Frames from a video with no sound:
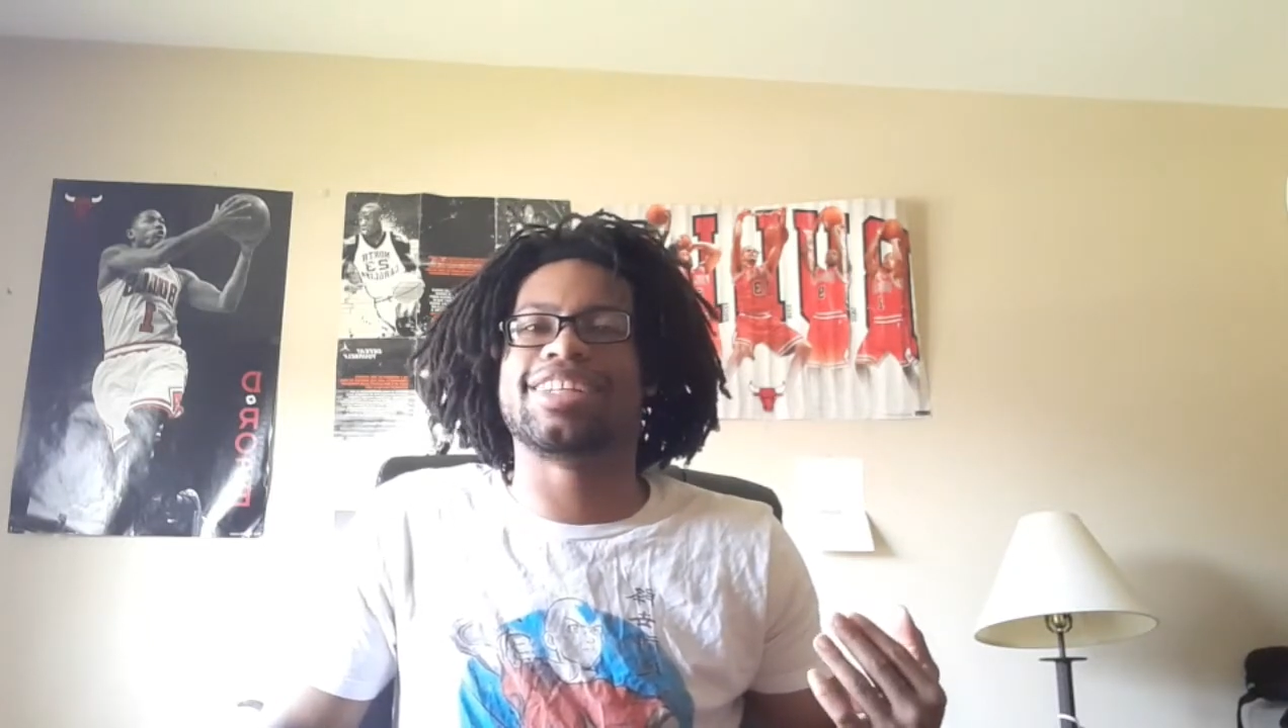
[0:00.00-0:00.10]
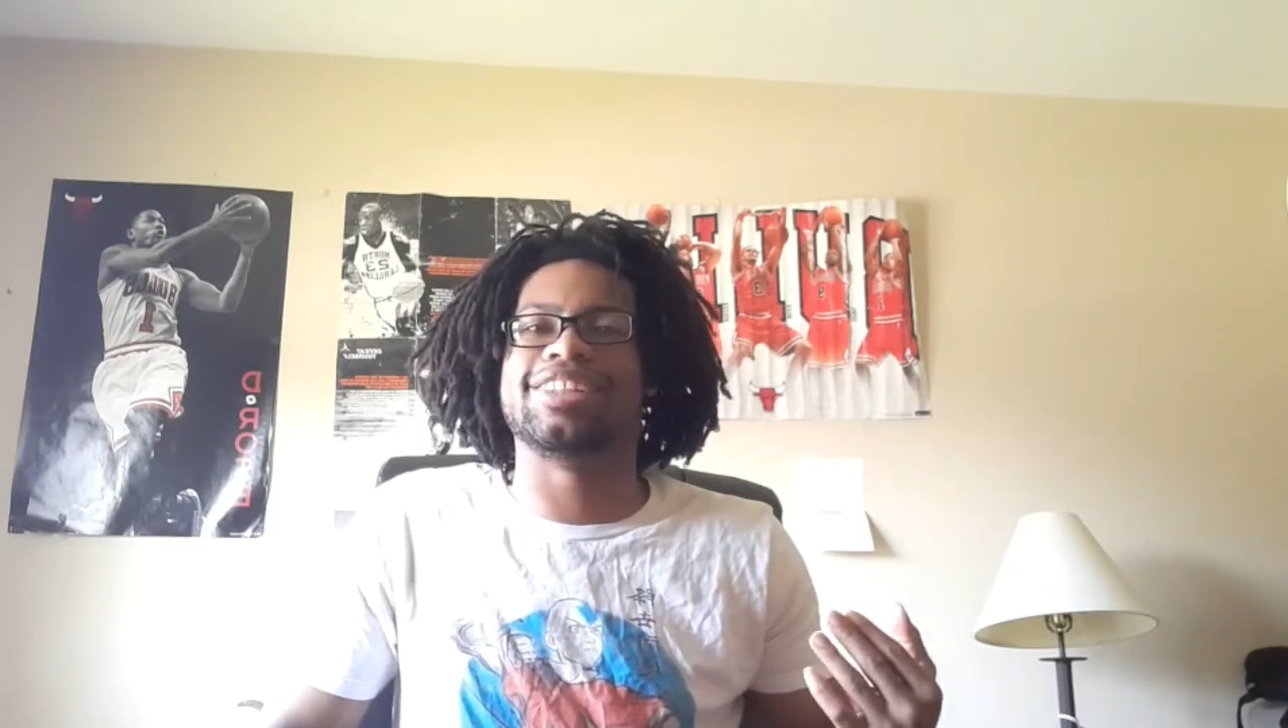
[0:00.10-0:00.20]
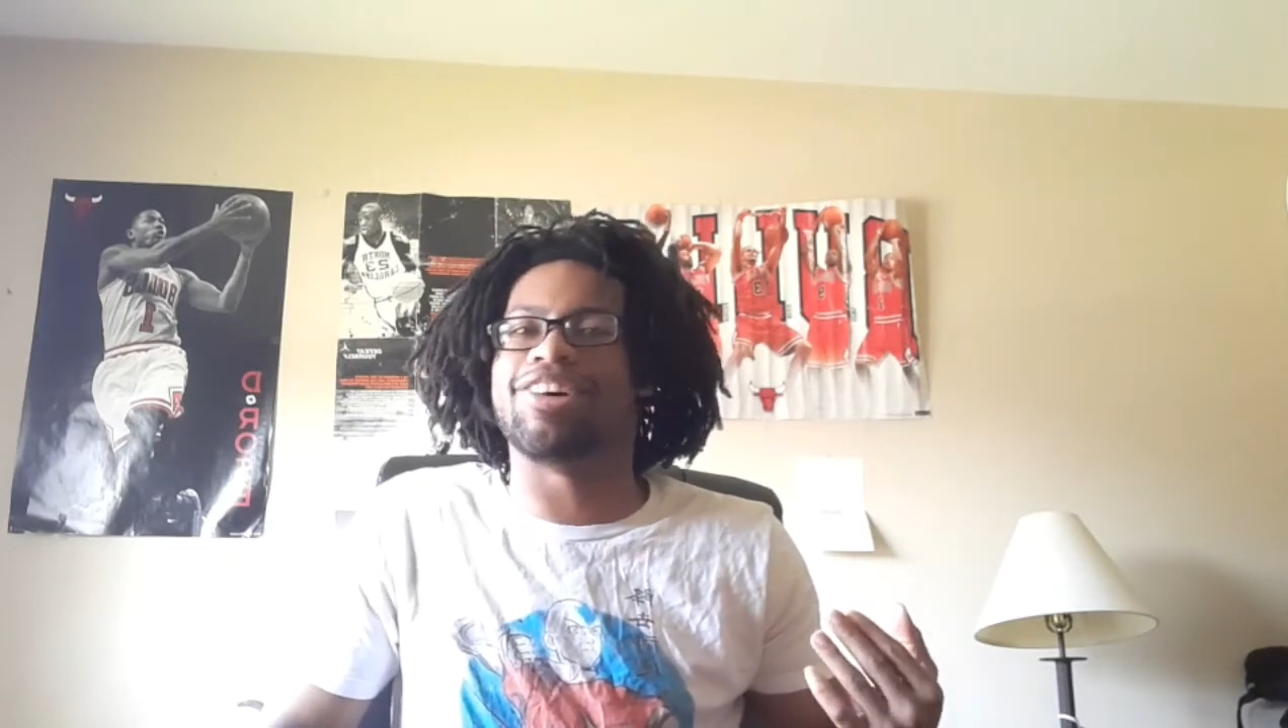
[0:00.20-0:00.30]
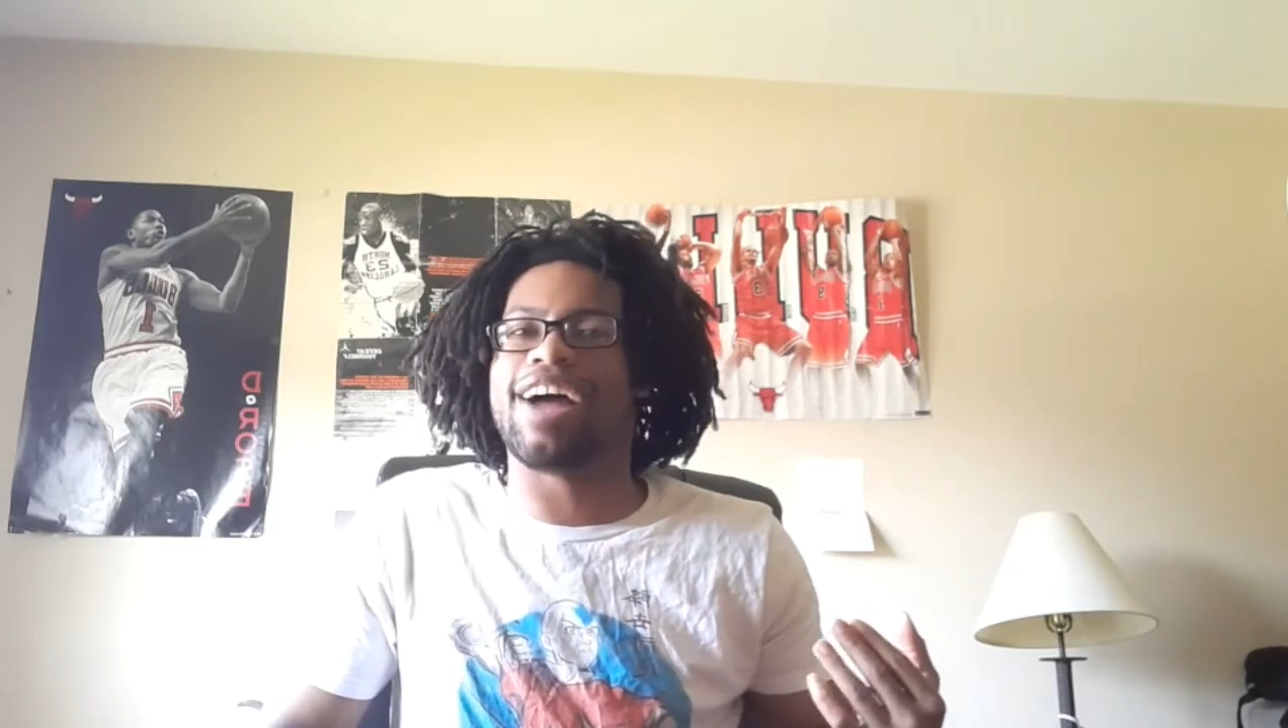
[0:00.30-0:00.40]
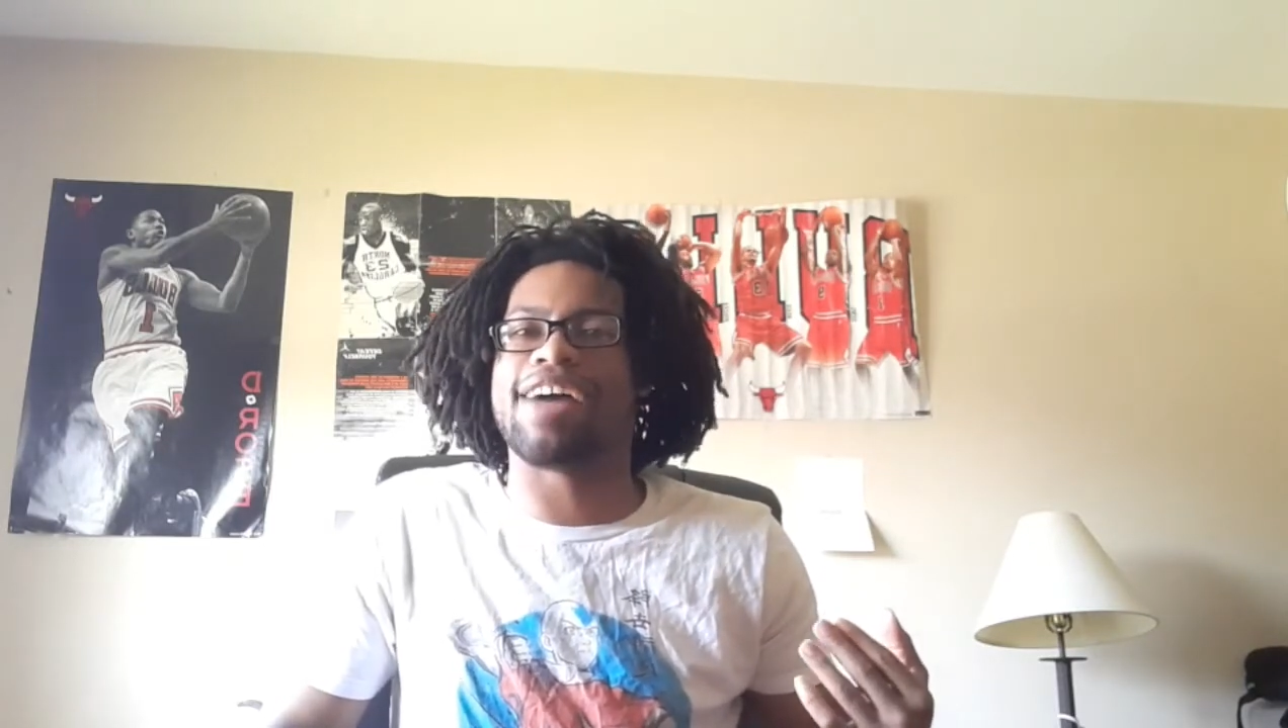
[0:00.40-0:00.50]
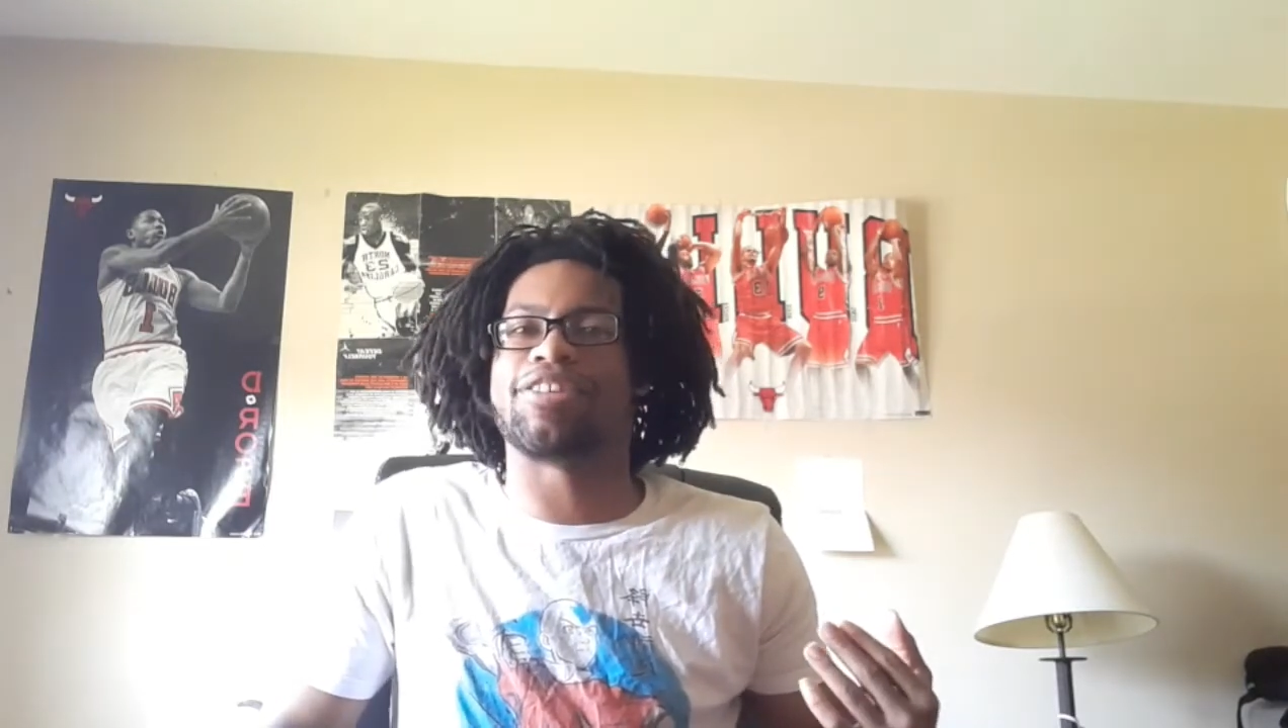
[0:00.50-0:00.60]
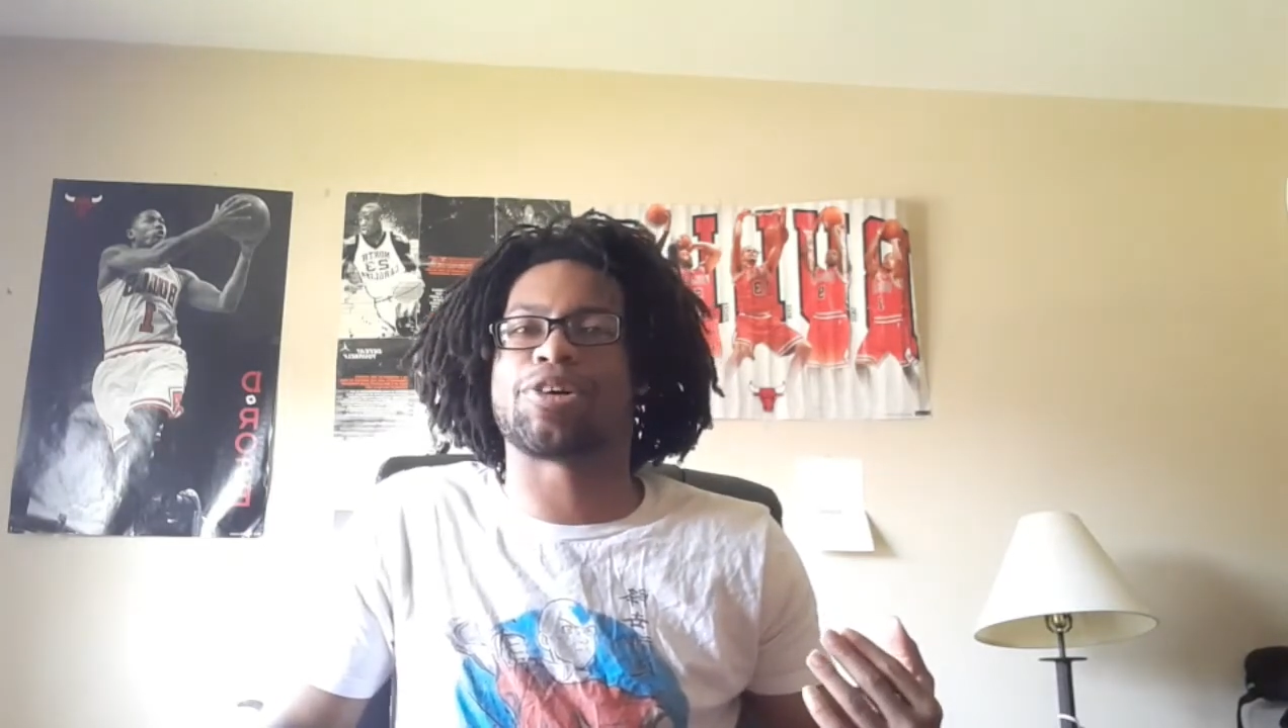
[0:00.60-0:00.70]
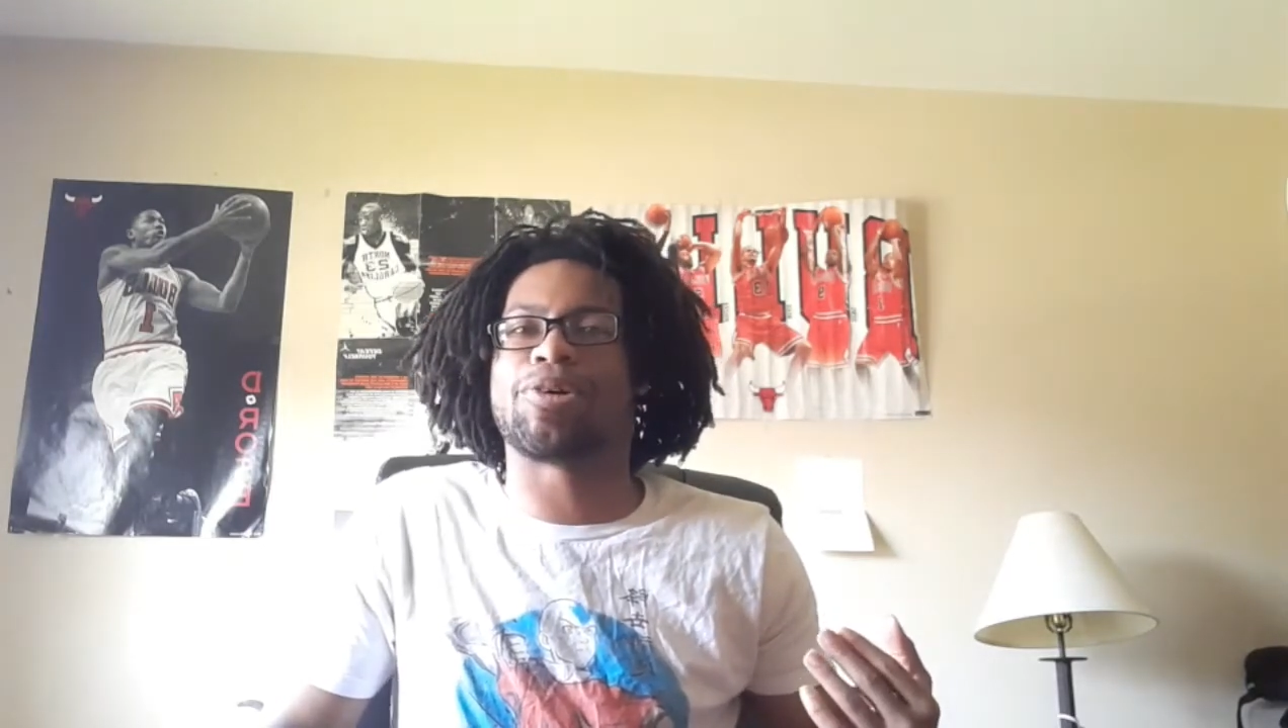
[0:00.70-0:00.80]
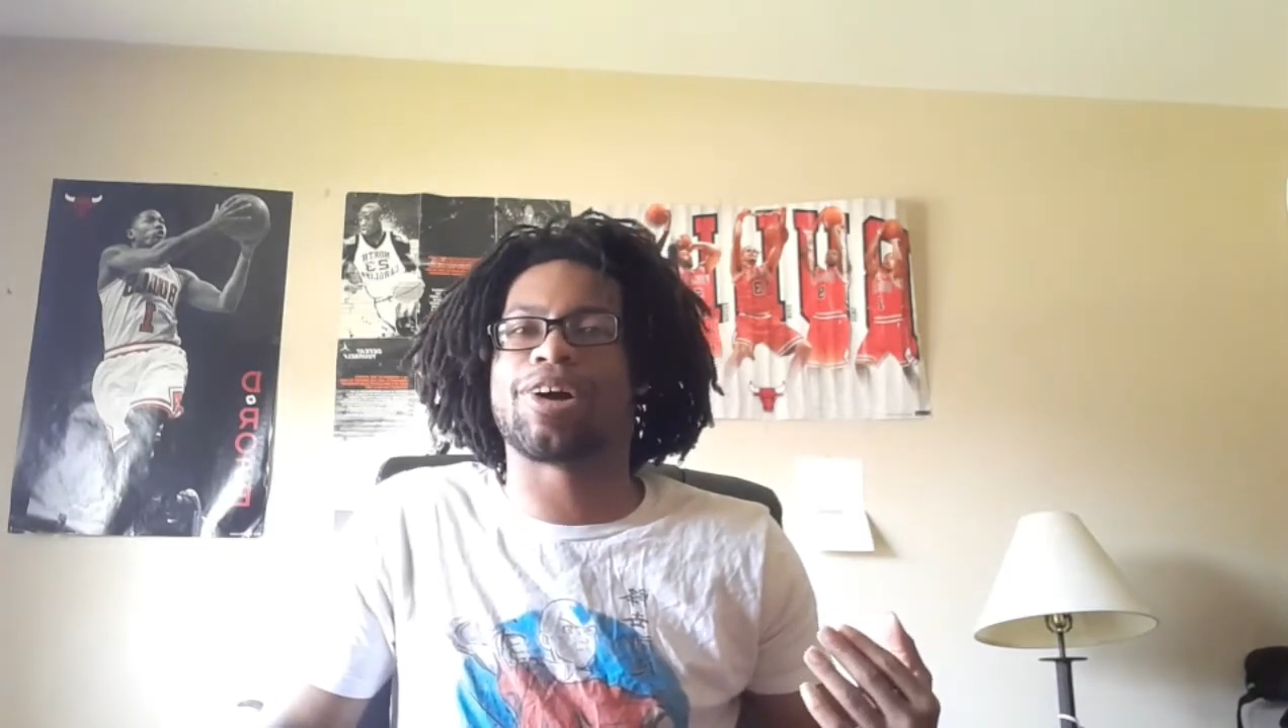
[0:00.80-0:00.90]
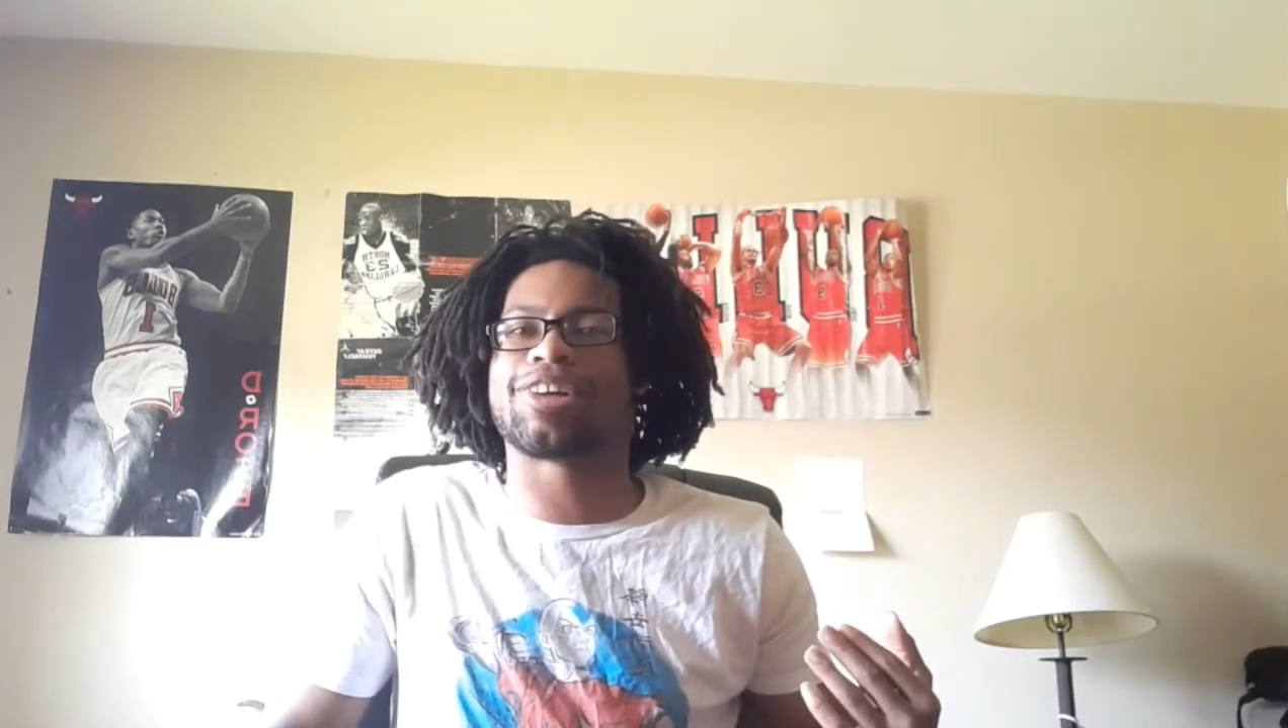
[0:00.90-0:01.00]
you don't have a
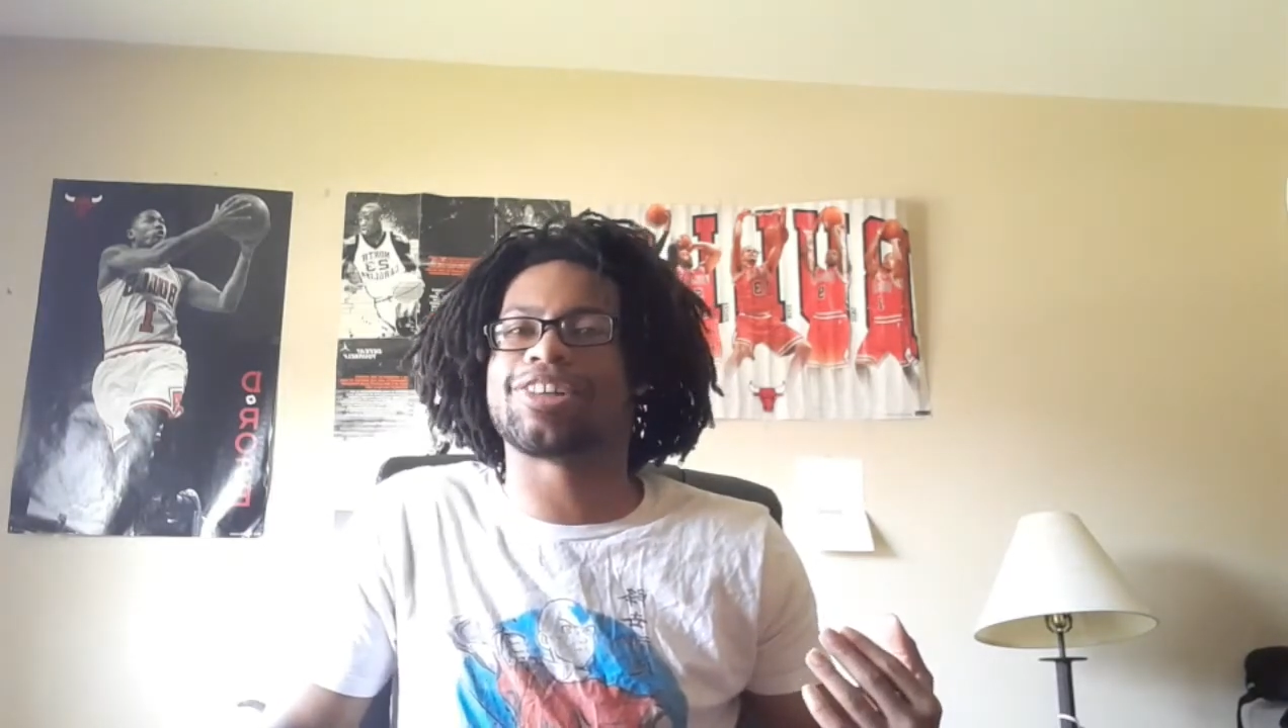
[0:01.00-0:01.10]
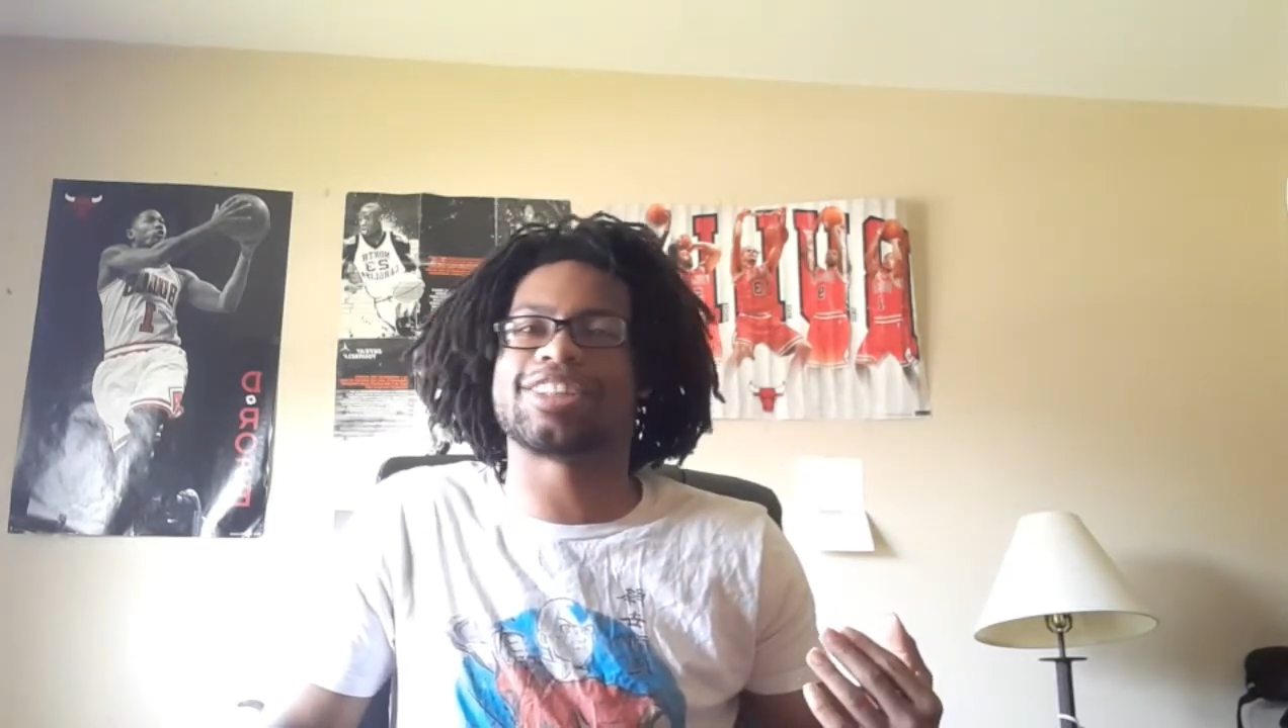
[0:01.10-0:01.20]
quirk